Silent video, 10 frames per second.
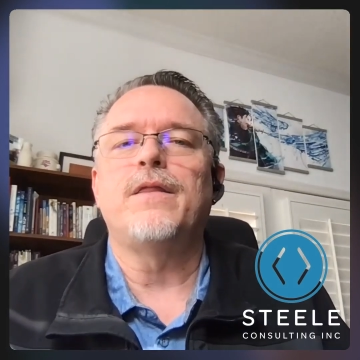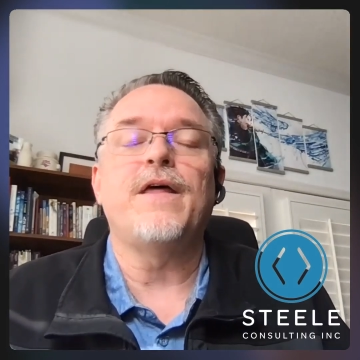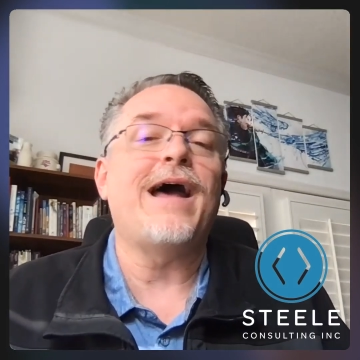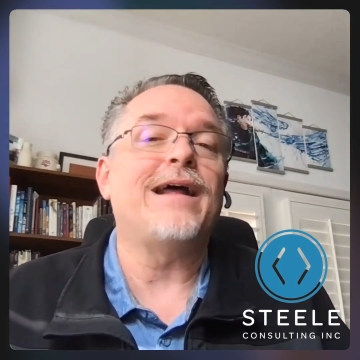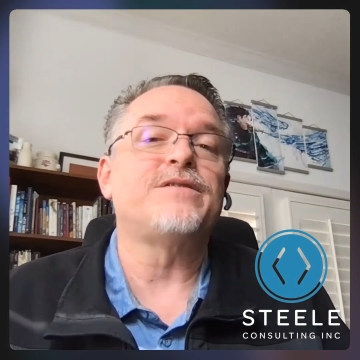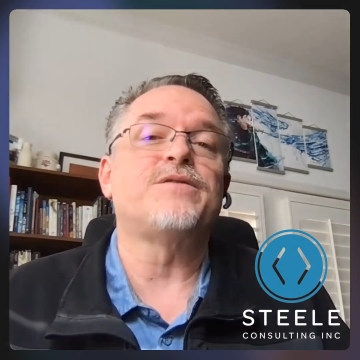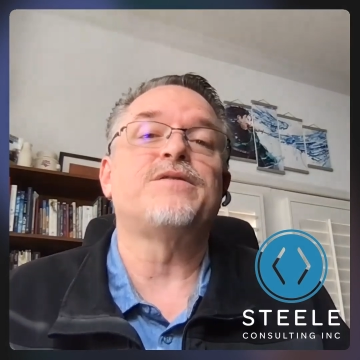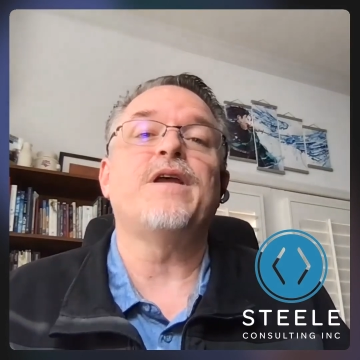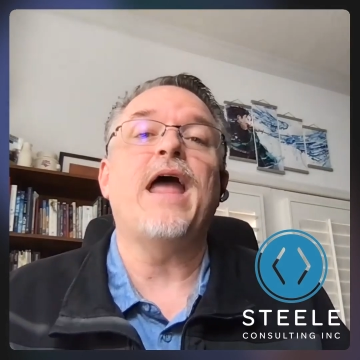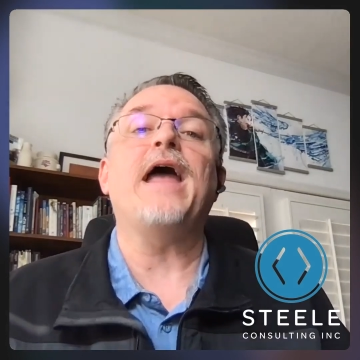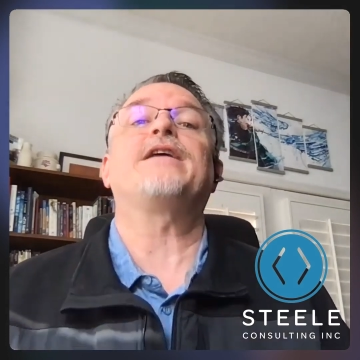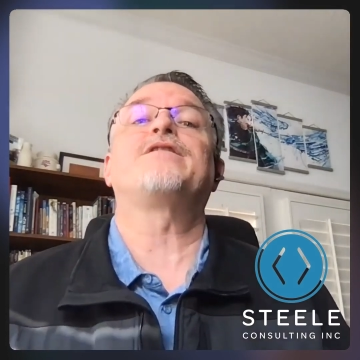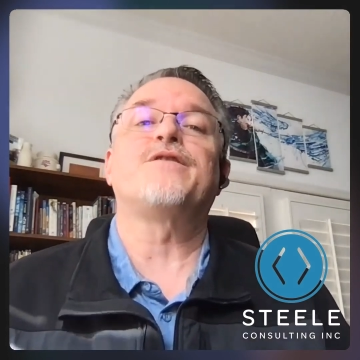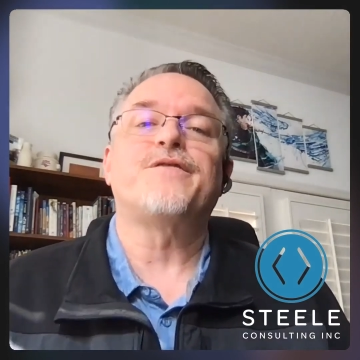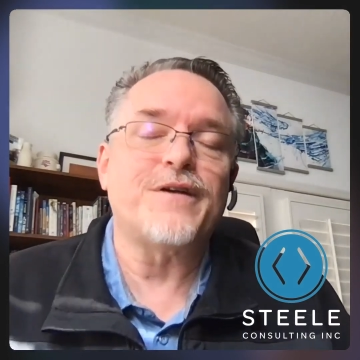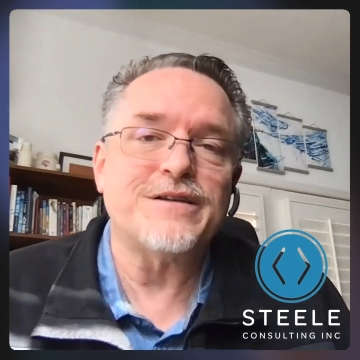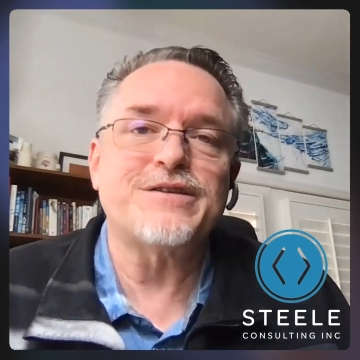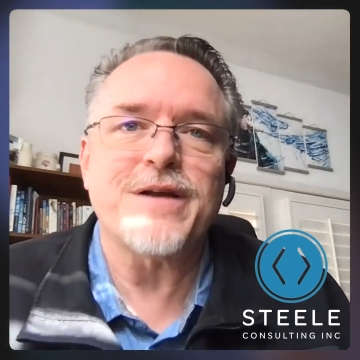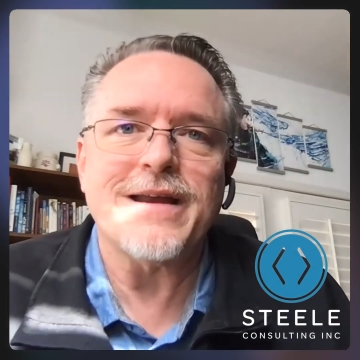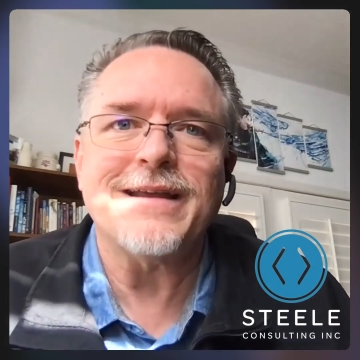That's extra
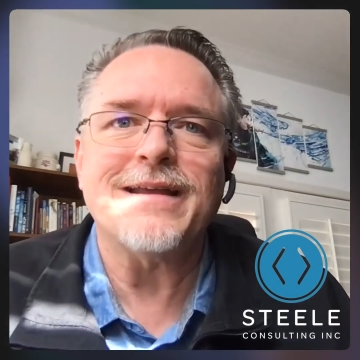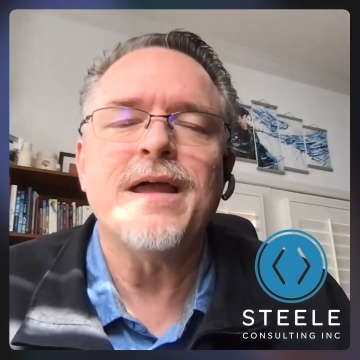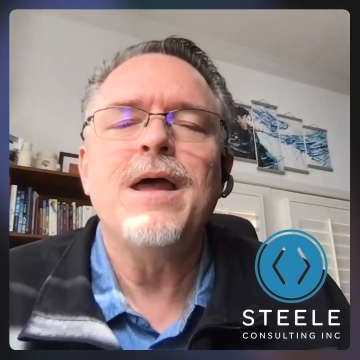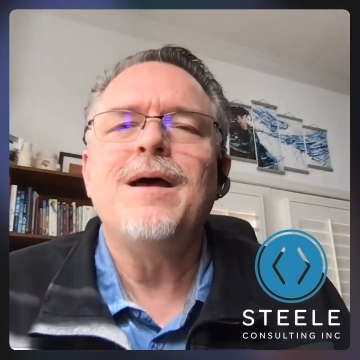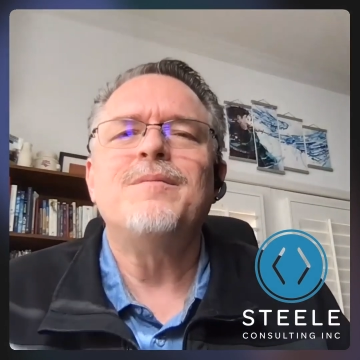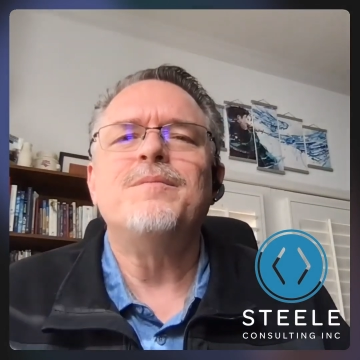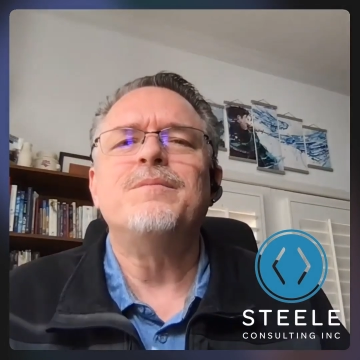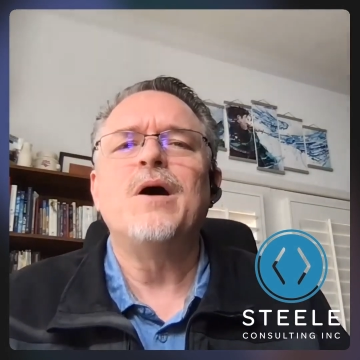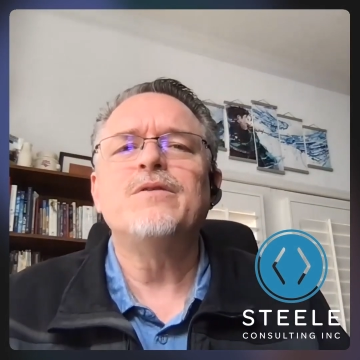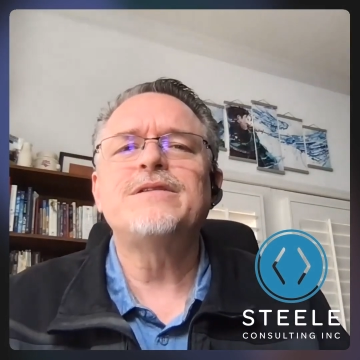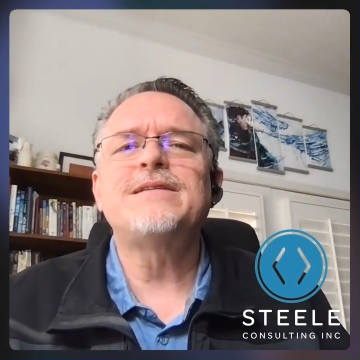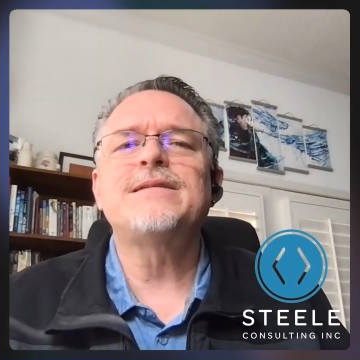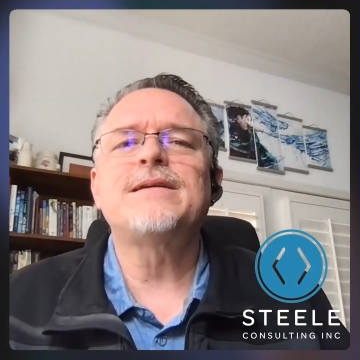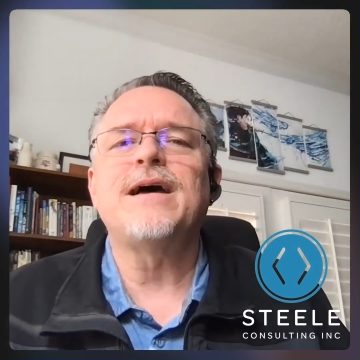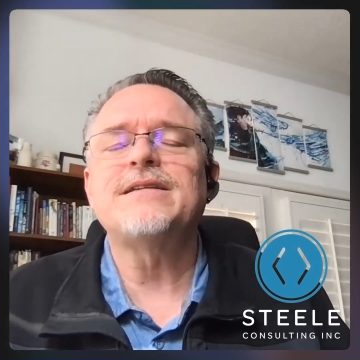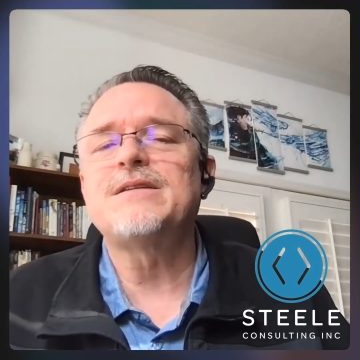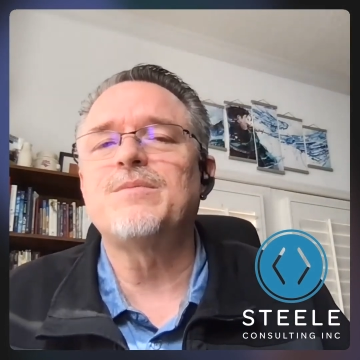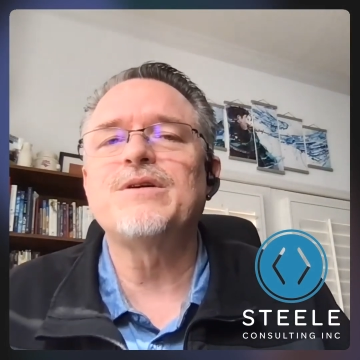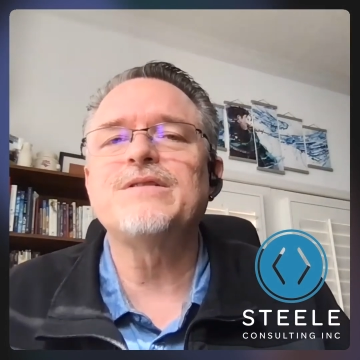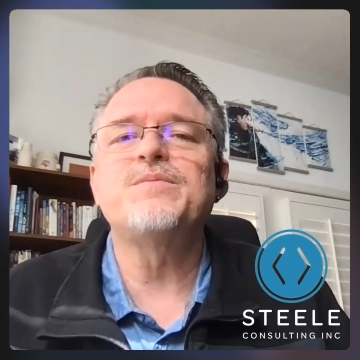frustrating. Most
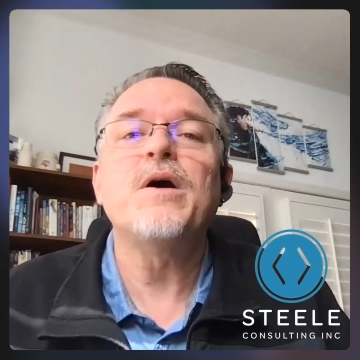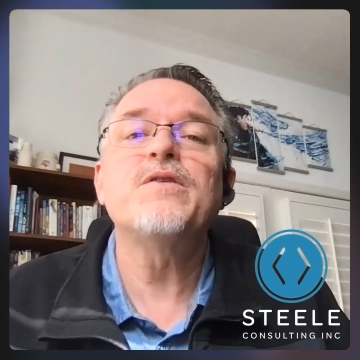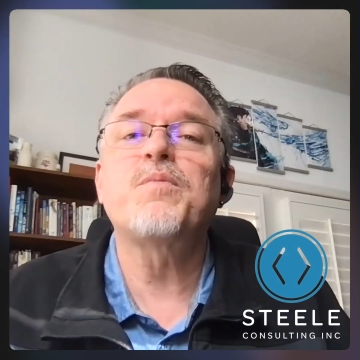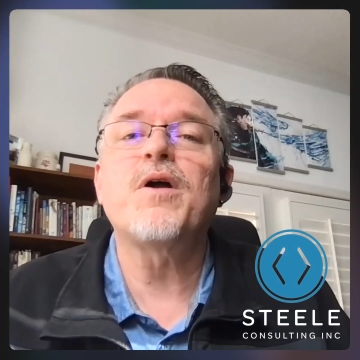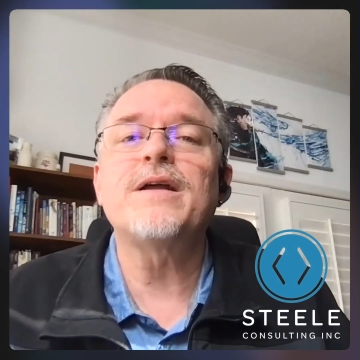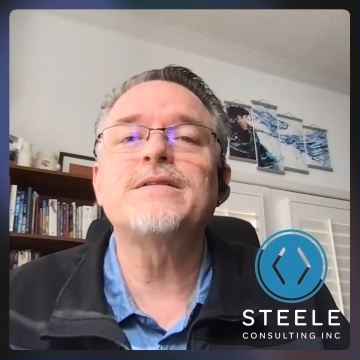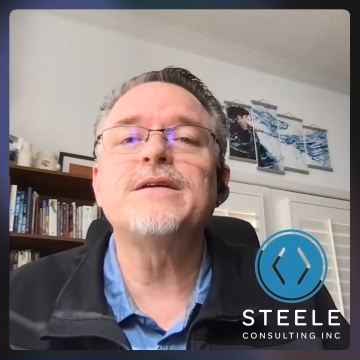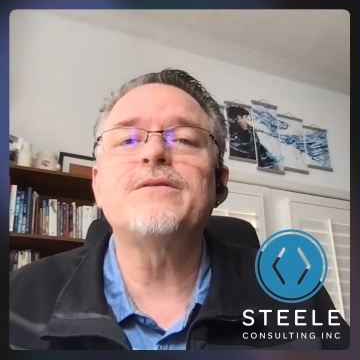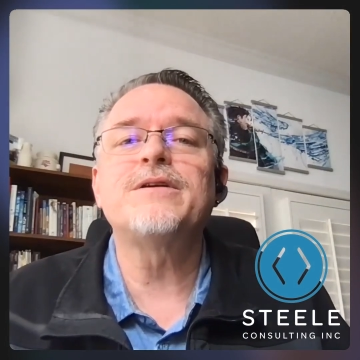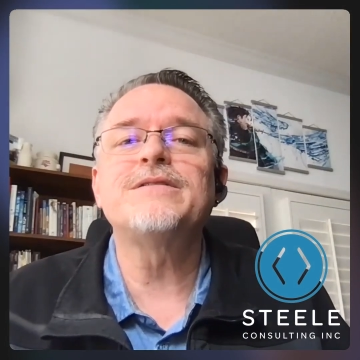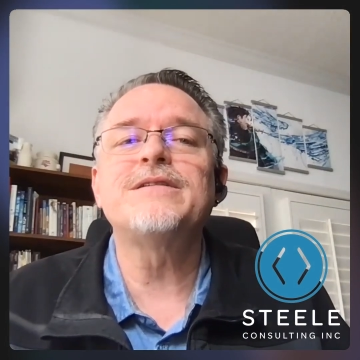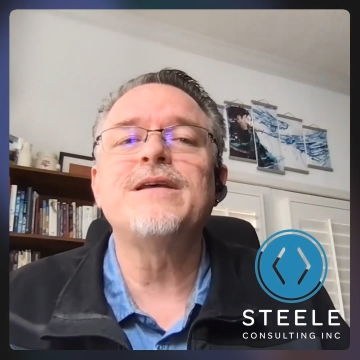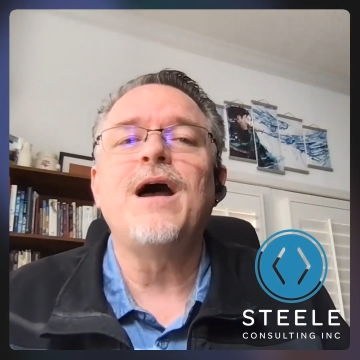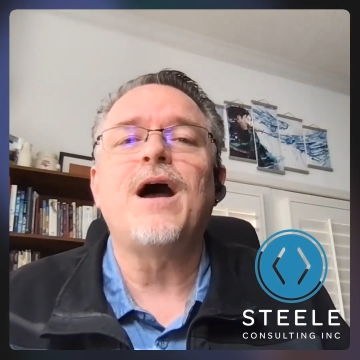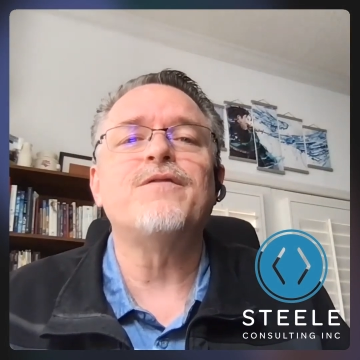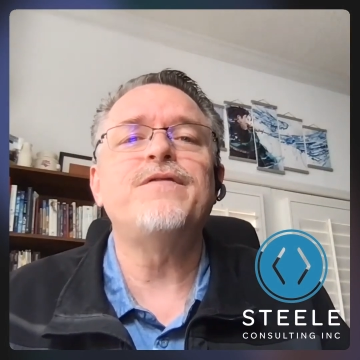customers, most product owners are